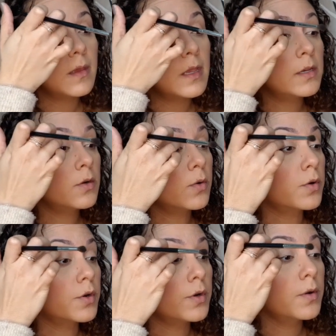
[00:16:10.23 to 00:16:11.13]
inner
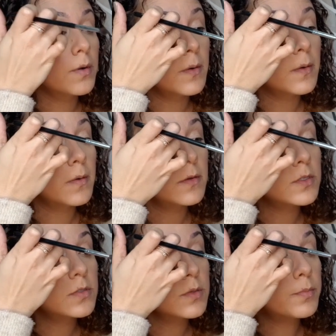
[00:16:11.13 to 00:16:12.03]
corner,
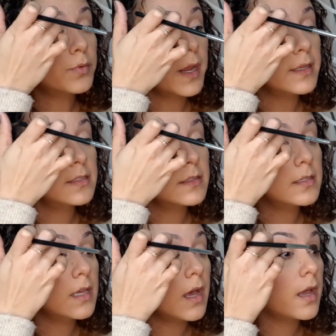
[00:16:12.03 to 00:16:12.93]
just to brighten
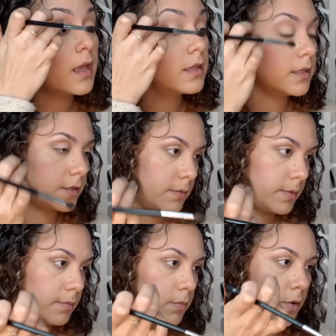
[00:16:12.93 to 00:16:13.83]
the eye a little
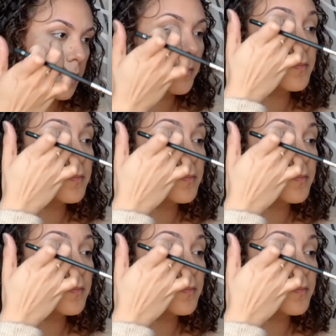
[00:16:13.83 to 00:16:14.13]
bit more.